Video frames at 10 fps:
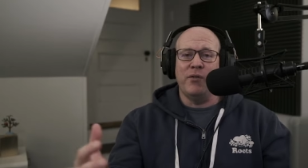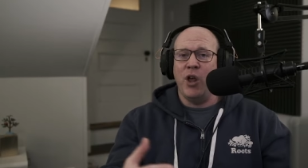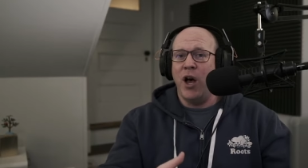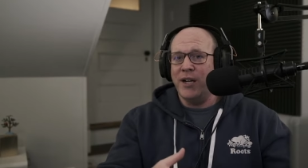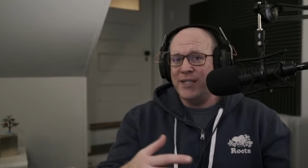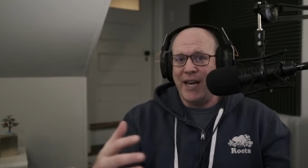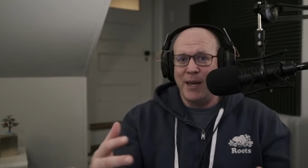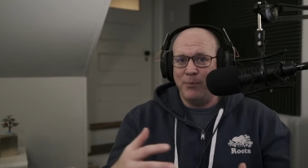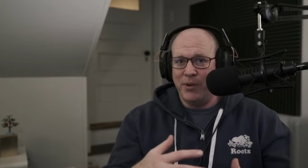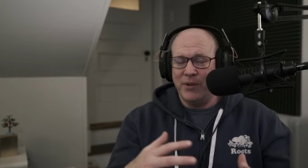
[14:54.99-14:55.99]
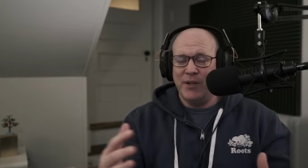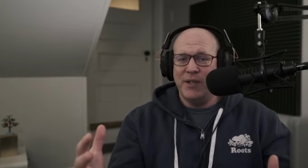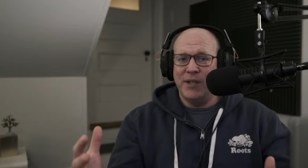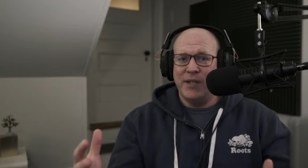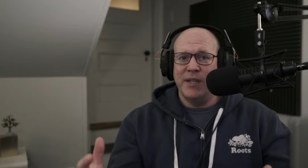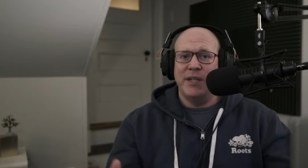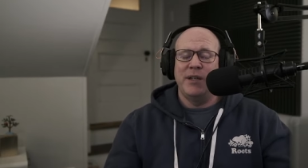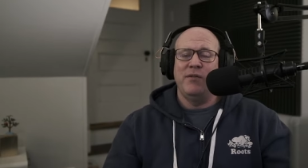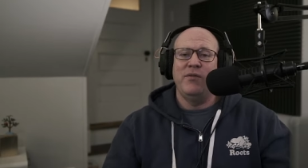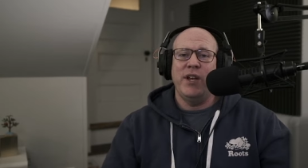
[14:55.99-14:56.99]
a vlog type
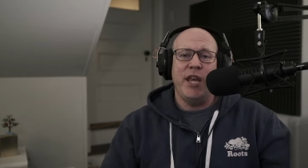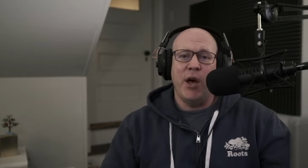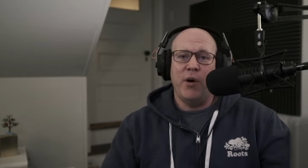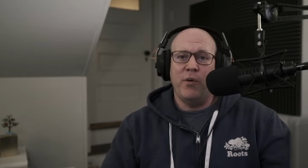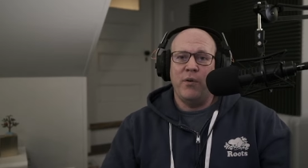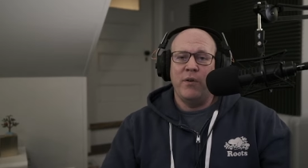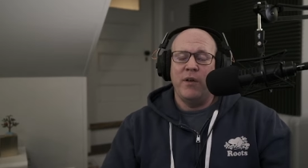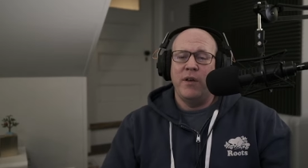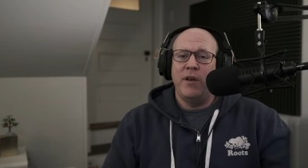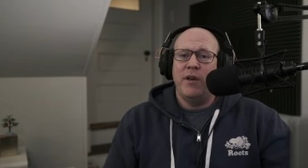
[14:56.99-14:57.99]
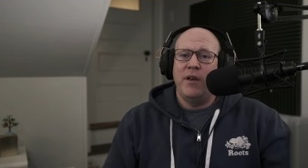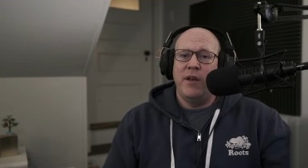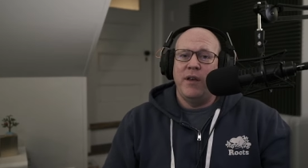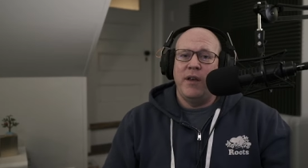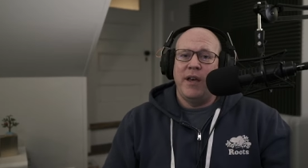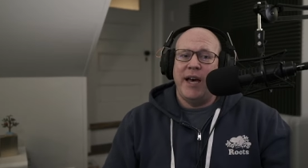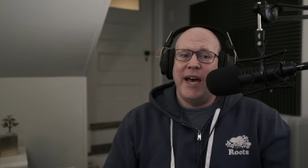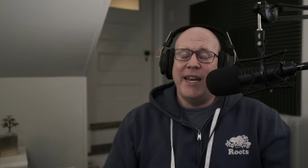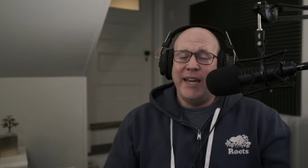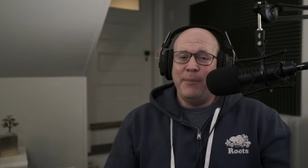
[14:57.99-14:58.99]
video
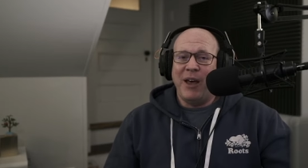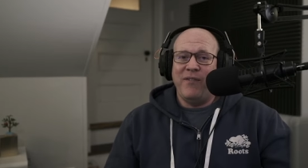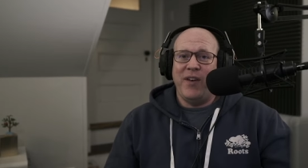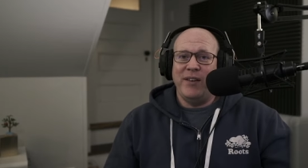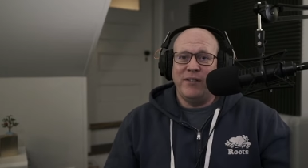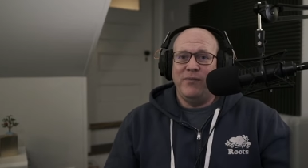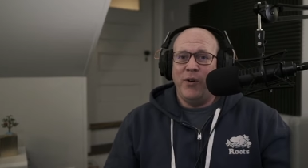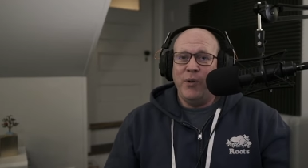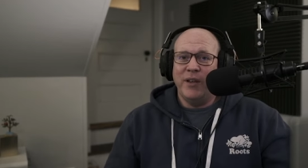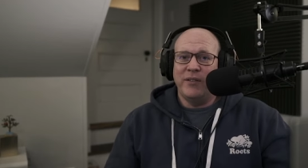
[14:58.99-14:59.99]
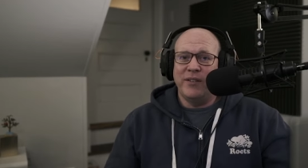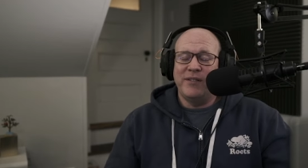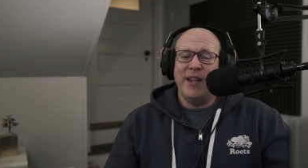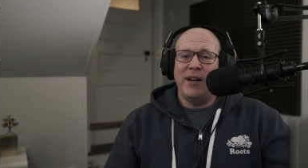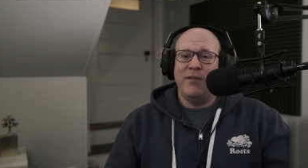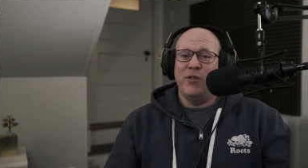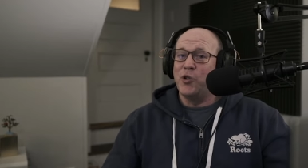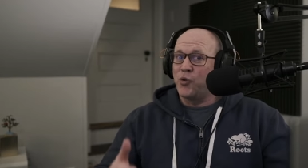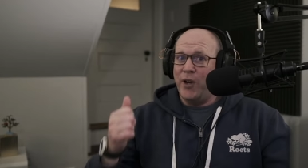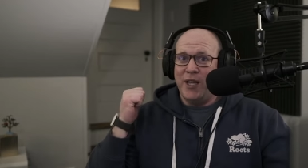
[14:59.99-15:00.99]
I need my face in focus instead
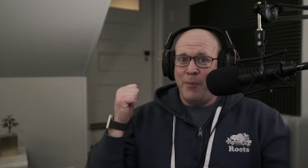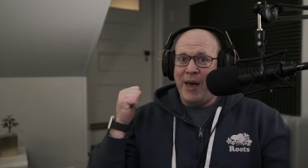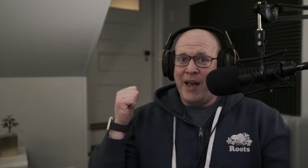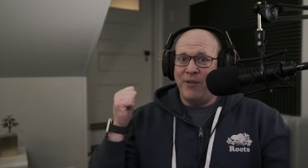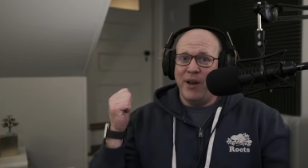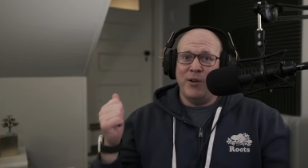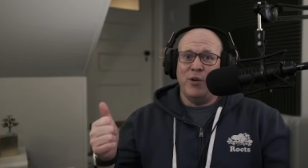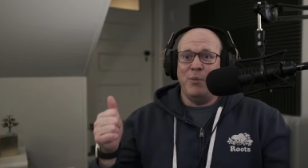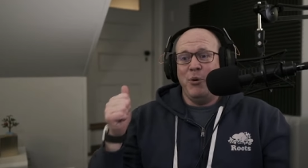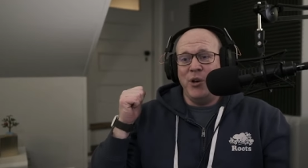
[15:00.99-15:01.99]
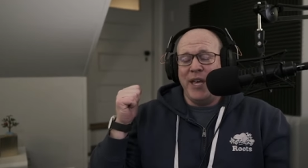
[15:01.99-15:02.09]
of the tree in the background or the